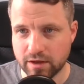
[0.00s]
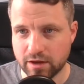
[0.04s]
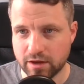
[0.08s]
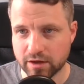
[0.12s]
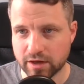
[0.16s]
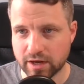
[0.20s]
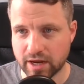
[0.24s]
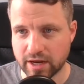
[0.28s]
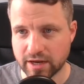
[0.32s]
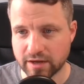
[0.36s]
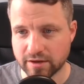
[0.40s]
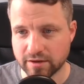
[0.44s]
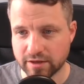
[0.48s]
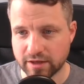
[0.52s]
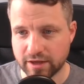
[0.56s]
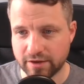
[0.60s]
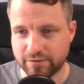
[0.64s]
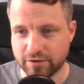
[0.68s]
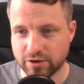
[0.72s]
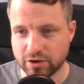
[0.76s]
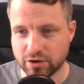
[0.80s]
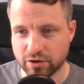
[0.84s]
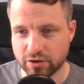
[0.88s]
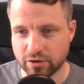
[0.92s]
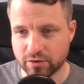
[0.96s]
okay,
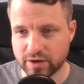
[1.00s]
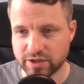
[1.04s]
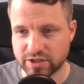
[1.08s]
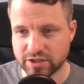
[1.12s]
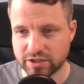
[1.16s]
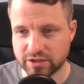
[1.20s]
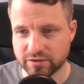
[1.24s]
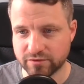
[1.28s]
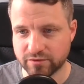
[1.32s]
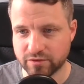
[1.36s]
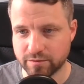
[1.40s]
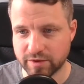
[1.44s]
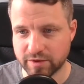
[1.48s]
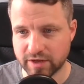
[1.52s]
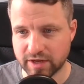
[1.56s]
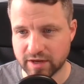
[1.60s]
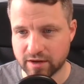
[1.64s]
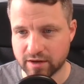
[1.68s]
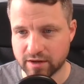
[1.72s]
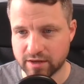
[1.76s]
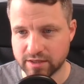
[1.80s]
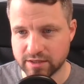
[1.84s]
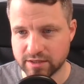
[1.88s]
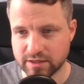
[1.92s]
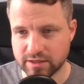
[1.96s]
if you've got questions for me,
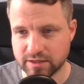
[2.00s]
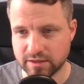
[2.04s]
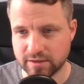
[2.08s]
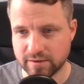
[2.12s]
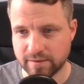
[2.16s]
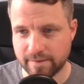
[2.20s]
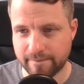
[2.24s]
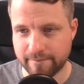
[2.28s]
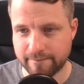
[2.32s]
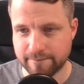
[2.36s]
guys.